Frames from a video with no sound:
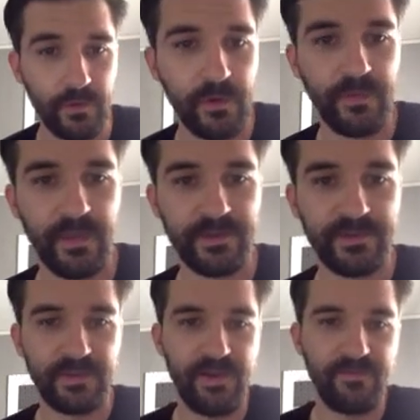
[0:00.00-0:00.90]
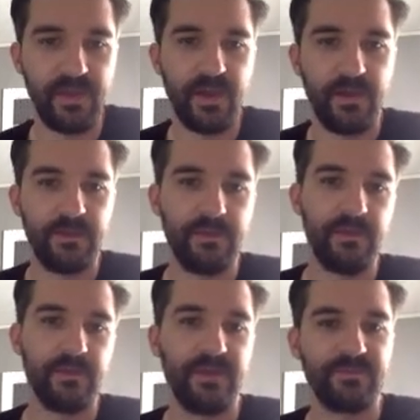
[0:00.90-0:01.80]
that doesn't have the
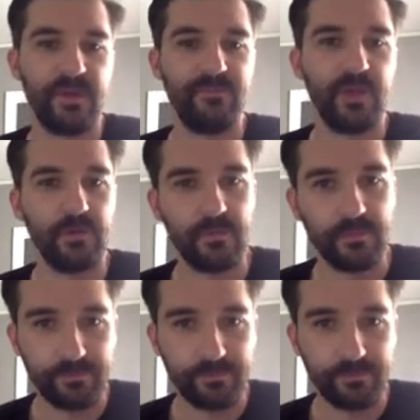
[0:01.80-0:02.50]
lifetime value.